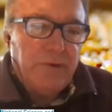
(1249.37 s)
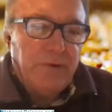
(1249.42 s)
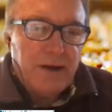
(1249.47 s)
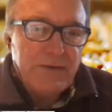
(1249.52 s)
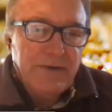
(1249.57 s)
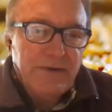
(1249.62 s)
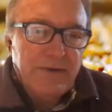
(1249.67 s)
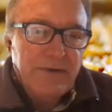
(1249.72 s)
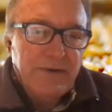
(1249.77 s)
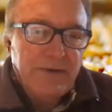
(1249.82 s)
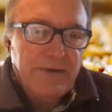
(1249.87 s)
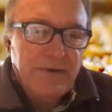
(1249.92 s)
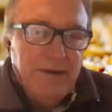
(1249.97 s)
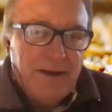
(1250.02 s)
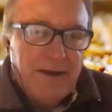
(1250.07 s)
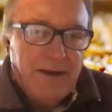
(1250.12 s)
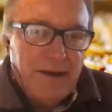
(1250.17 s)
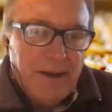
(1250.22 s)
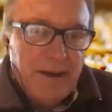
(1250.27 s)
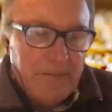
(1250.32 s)
race
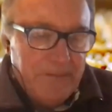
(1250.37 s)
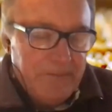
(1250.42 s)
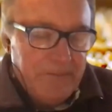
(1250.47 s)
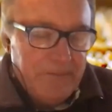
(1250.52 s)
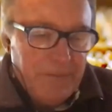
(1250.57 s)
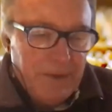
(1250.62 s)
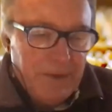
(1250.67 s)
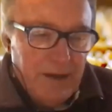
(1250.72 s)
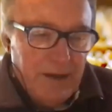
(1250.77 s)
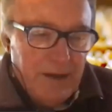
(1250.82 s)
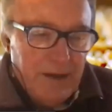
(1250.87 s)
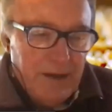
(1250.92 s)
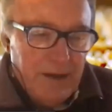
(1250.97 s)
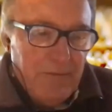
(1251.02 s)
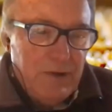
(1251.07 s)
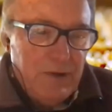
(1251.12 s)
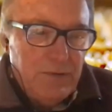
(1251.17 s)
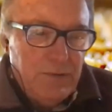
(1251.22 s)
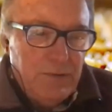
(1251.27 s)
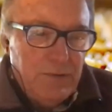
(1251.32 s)

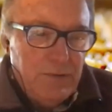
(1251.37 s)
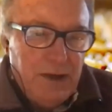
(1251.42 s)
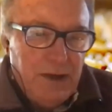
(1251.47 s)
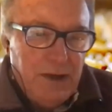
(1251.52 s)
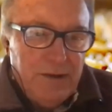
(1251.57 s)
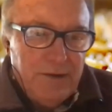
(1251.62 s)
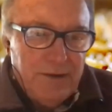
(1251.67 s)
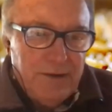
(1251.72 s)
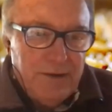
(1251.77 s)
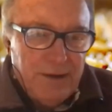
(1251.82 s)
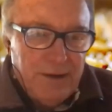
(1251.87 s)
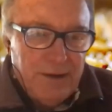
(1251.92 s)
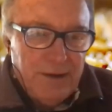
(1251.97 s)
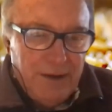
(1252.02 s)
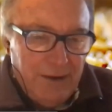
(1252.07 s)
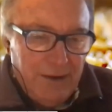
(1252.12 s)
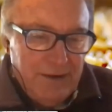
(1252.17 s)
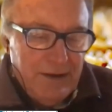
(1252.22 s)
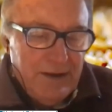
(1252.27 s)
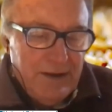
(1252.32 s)
between
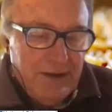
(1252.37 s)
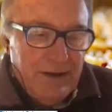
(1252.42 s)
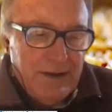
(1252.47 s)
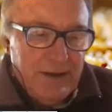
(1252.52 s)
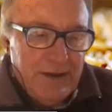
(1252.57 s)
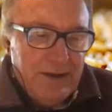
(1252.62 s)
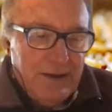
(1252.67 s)
the